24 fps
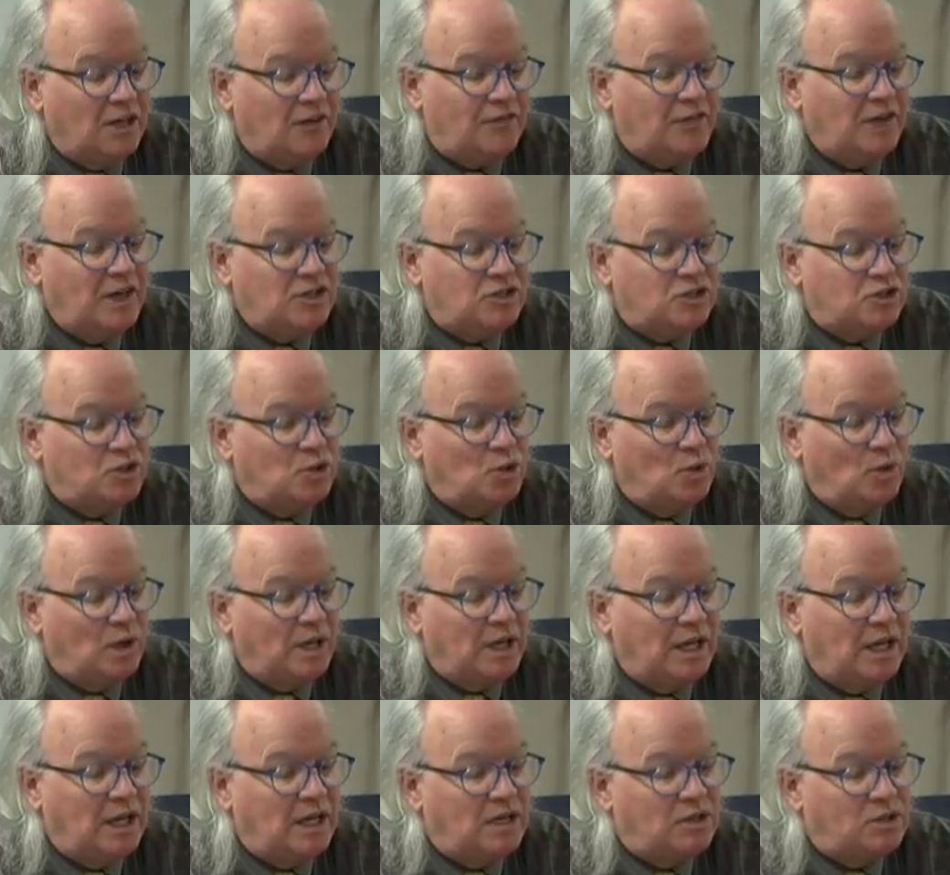FH
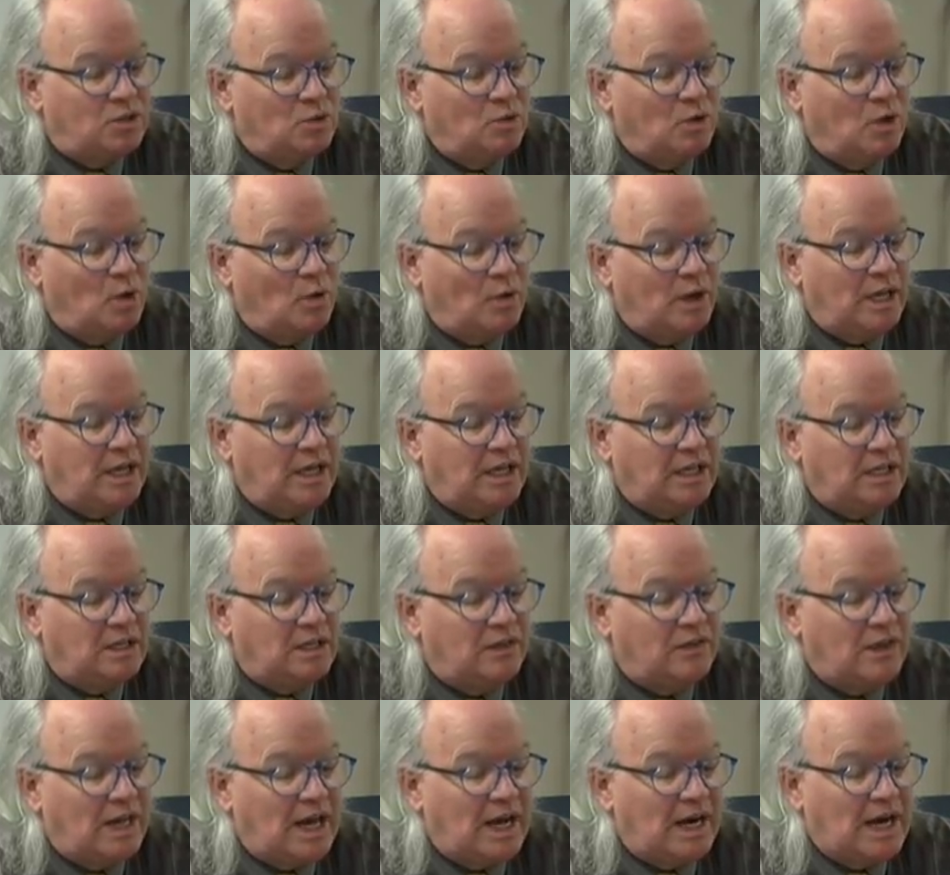
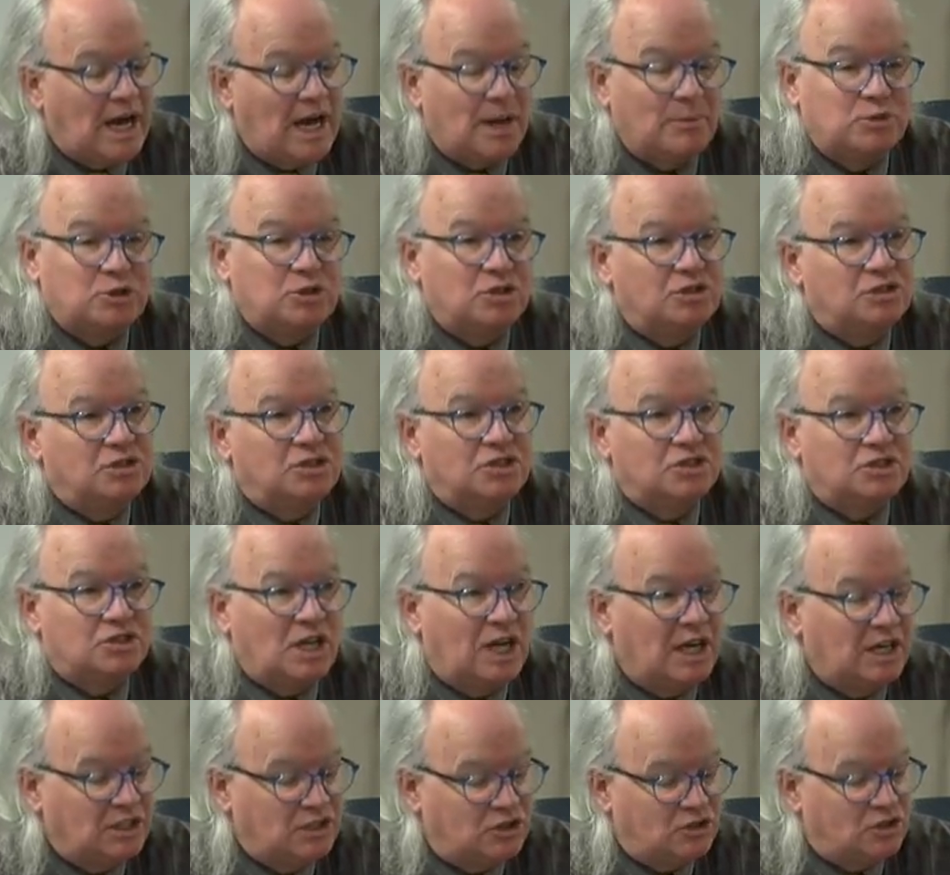208, that option does
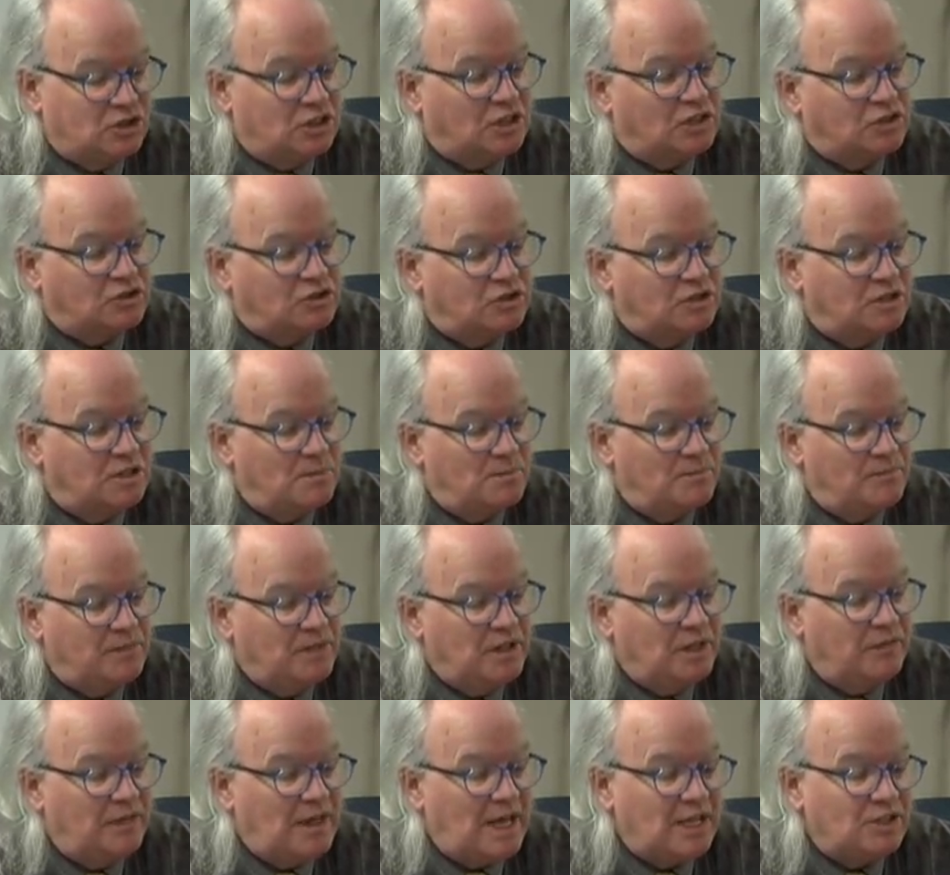not exist.
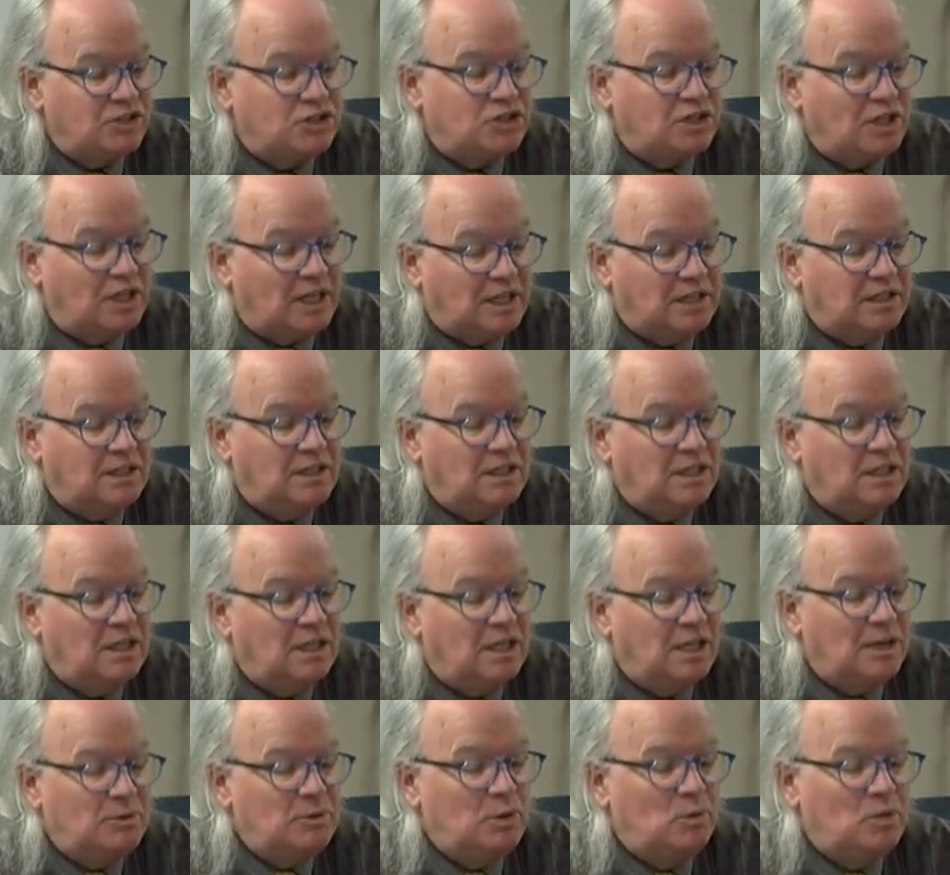That said,
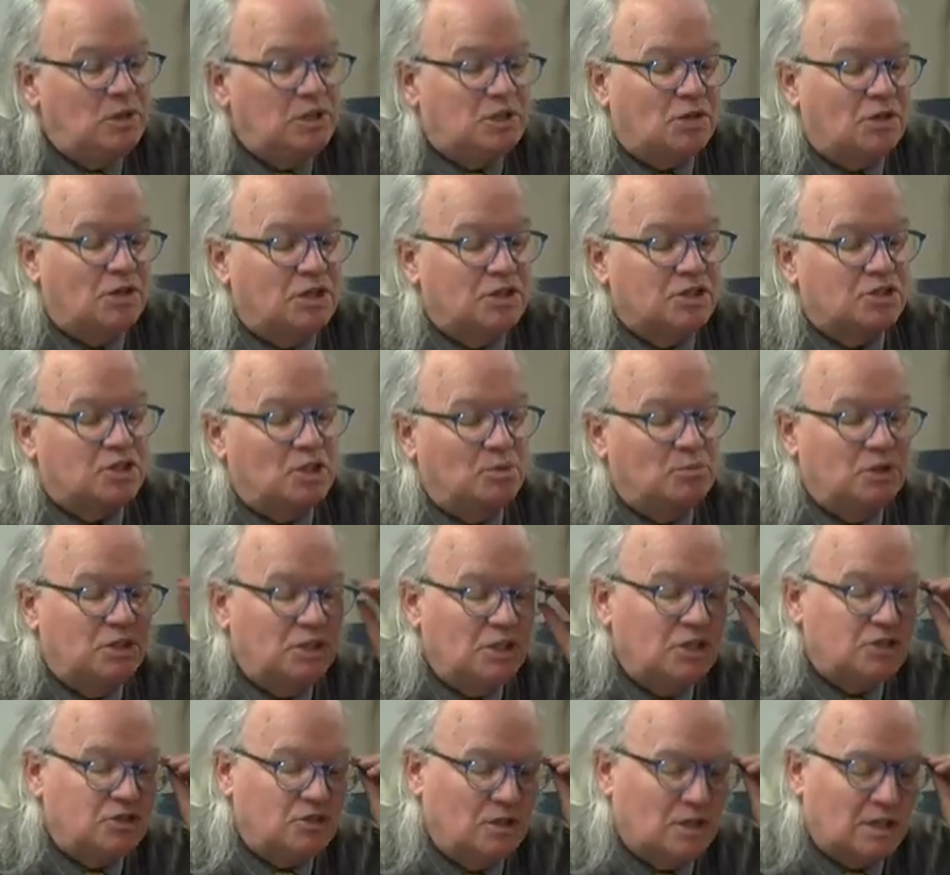let me return to some
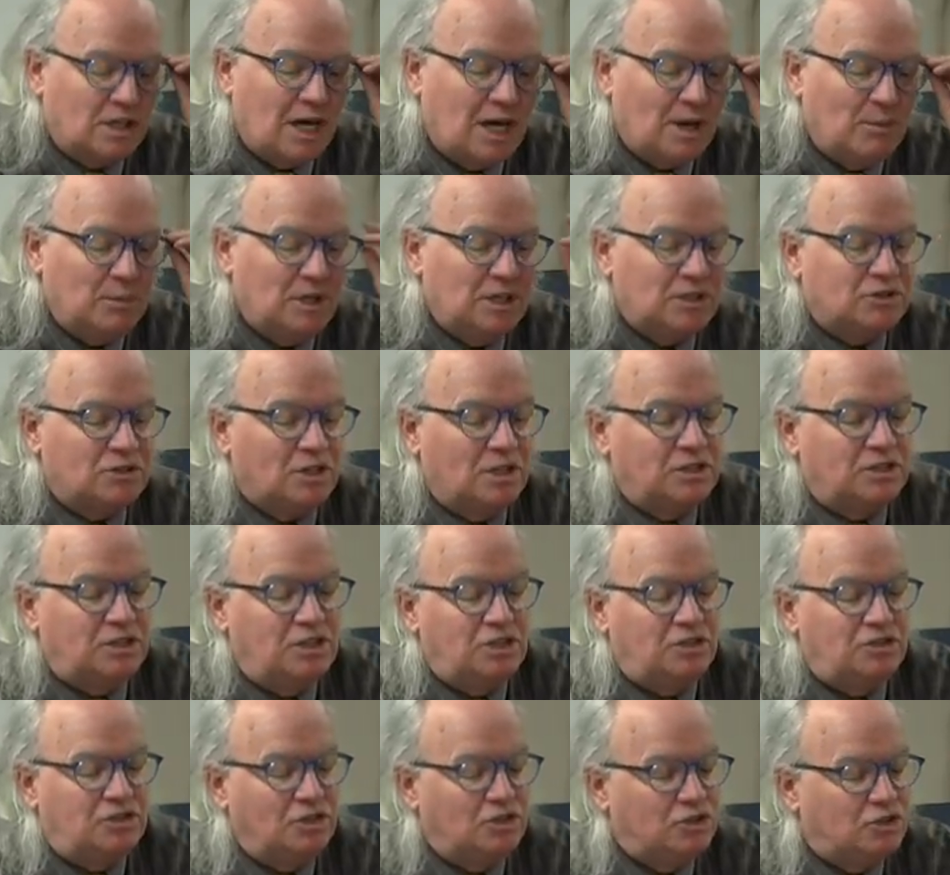additional comments on
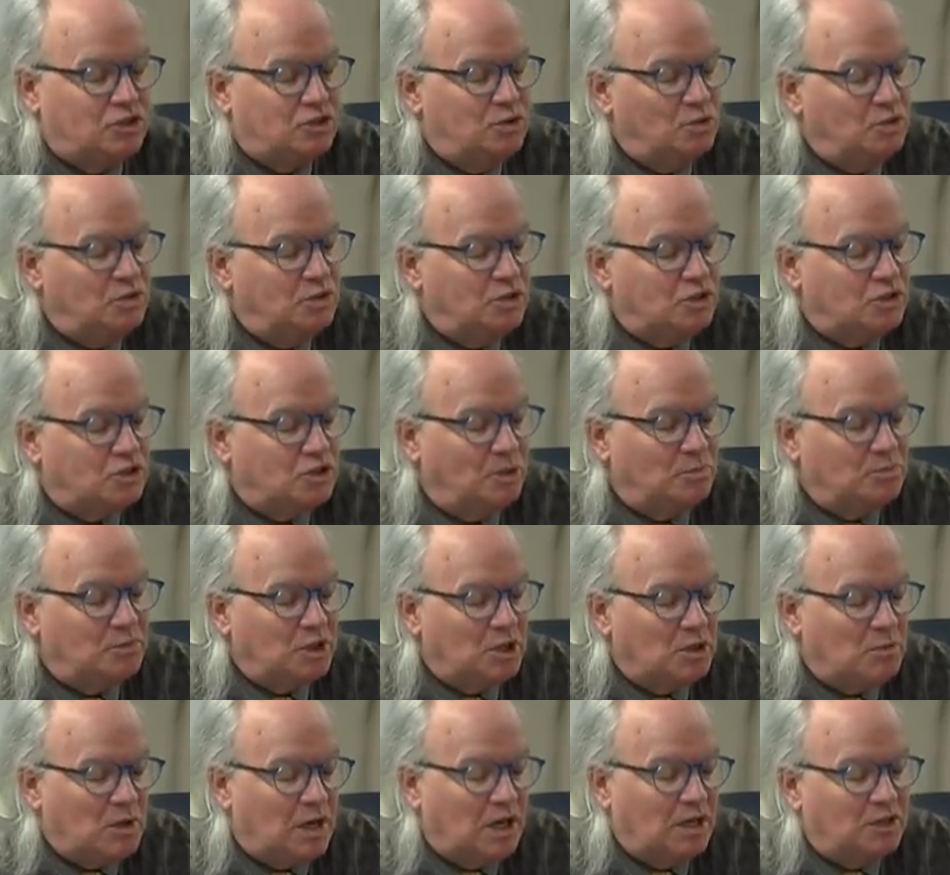teaching students
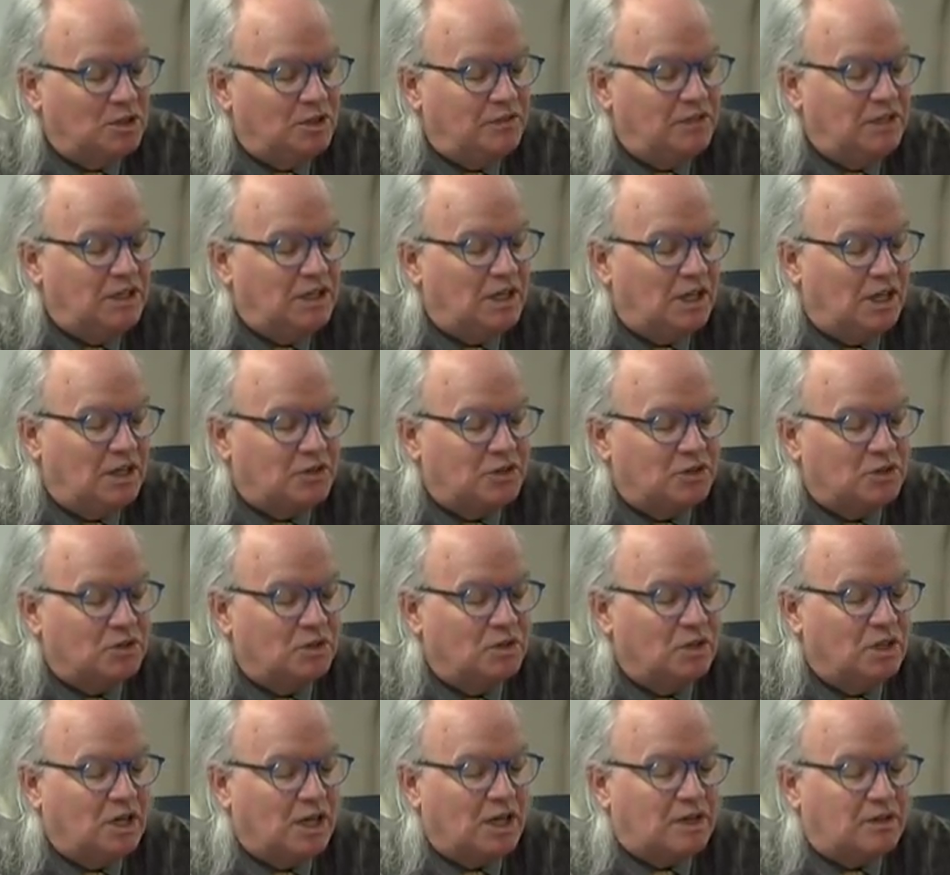something about living an
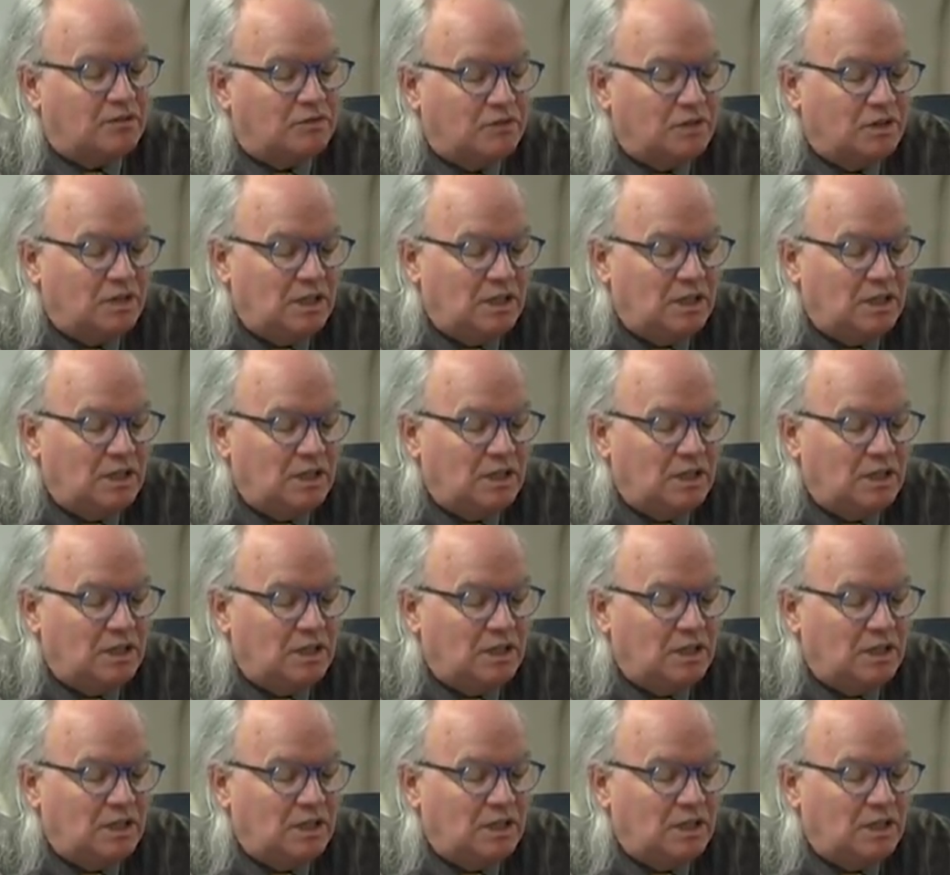ethical life.